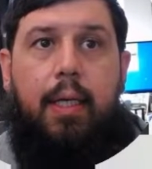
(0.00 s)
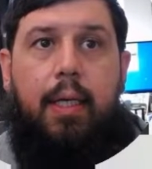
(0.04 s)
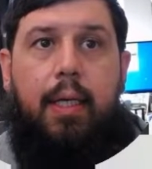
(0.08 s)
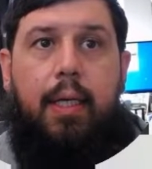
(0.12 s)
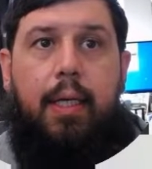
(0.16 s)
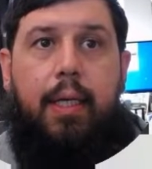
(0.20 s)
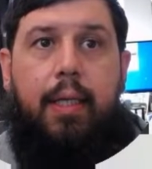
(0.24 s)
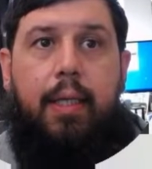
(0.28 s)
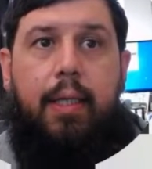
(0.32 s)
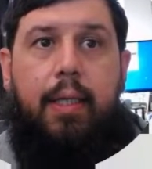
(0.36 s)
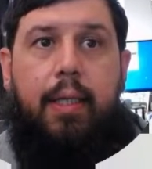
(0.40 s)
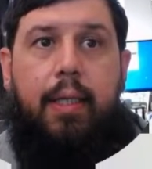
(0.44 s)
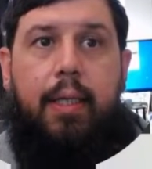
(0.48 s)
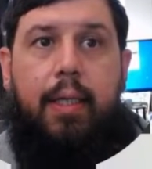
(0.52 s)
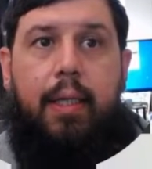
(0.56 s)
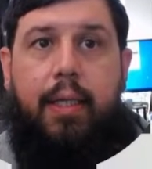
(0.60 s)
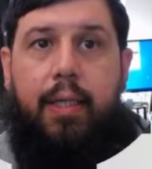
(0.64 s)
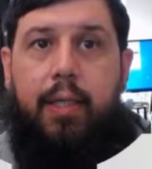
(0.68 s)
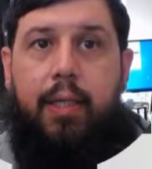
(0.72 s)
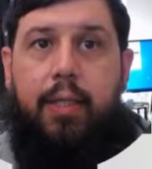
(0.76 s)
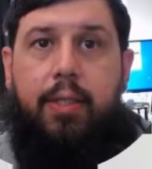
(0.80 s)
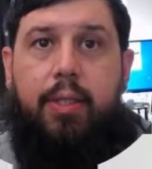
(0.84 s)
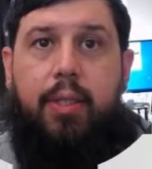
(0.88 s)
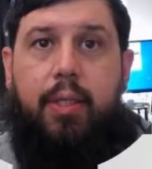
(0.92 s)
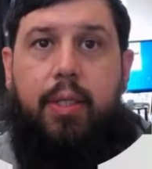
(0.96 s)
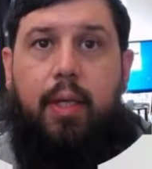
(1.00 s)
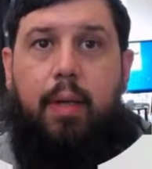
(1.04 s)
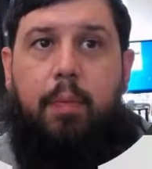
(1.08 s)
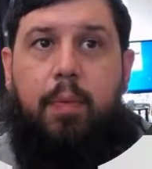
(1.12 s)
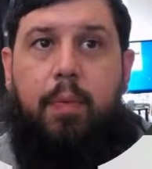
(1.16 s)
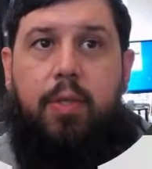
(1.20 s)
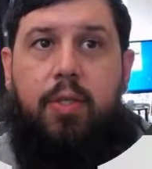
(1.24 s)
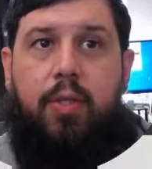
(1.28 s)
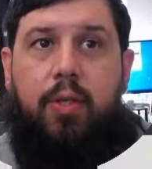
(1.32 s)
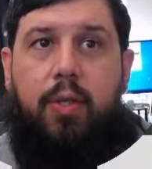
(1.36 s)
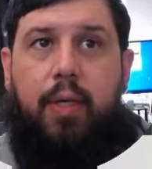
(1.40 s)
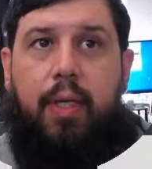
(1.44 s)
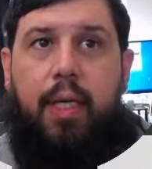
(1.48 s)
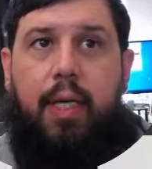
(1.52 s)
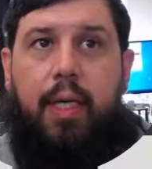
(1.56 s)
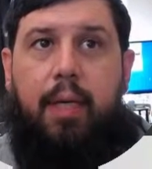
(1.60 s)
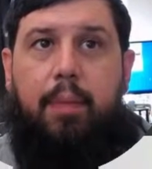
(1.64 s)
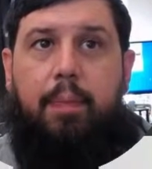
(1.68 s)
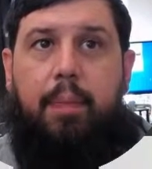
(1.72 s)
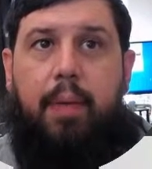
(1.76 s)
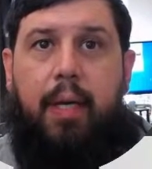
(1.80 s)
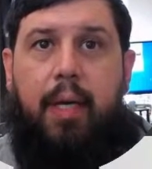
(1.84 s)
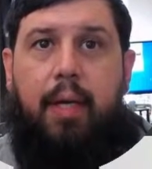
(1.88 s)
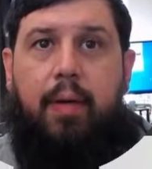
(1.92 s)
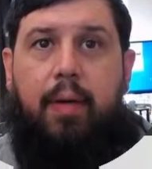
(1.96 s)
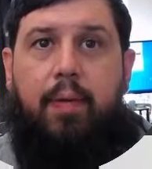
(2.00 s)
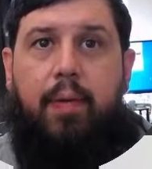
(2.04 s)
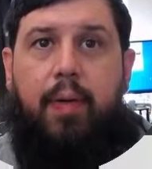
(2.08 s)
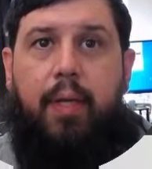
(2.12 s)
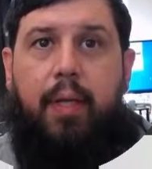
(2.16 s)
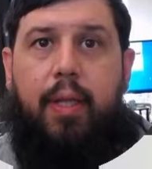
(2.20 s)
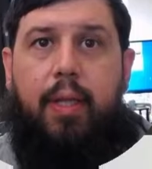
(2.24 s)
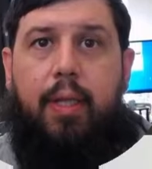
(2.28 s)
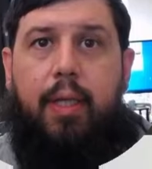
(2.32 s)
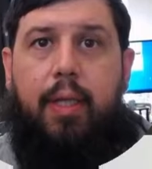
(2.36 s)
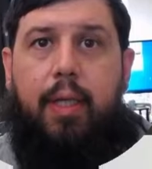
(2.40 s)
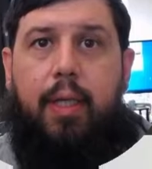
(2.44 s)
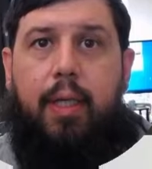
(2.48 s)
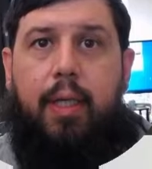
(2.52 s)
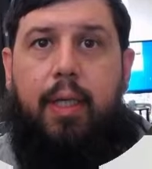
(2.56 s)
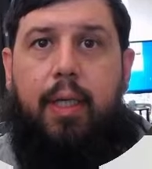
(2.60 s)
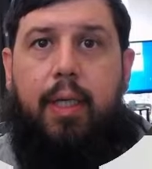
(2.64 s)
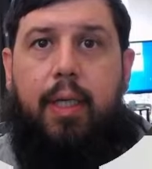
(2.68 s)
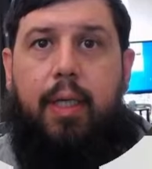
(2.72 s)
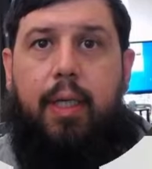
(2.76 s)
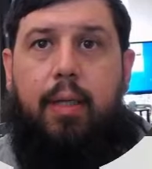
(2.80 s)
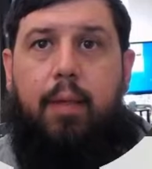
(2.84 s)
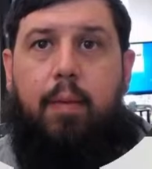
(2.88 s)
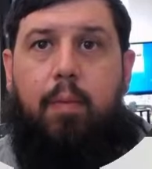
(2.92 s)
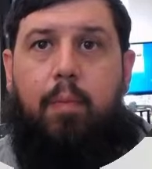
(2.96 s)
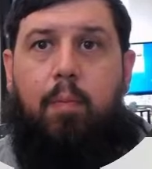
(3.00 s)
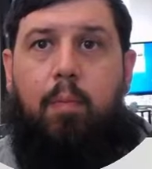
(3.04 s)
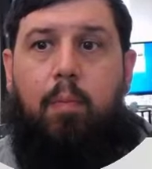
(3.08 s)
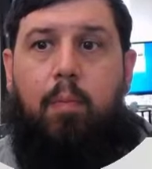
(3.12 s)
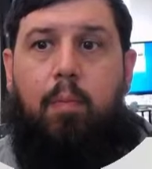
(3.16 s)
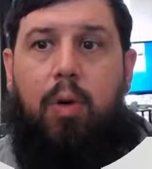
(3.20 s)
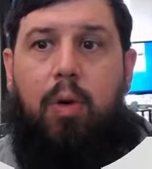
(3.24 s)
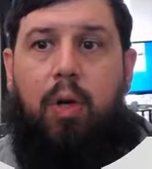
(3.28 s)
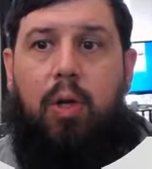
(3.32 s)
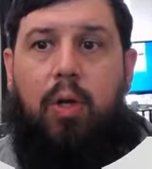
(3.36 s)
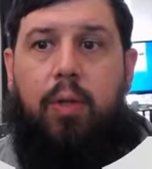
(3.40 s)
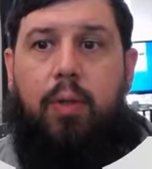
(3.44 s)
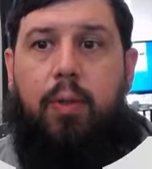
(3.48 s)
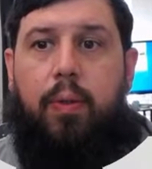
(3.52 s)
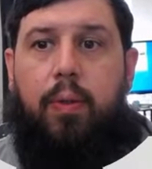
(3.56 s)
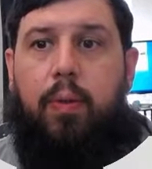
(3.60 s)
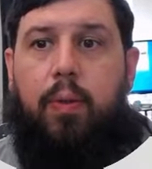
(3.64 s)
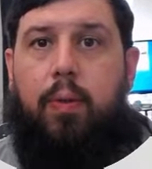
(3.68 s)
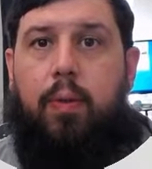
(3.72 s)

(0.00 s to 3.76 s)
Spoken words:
And in the kitchen, I'm just going to keep everything blue.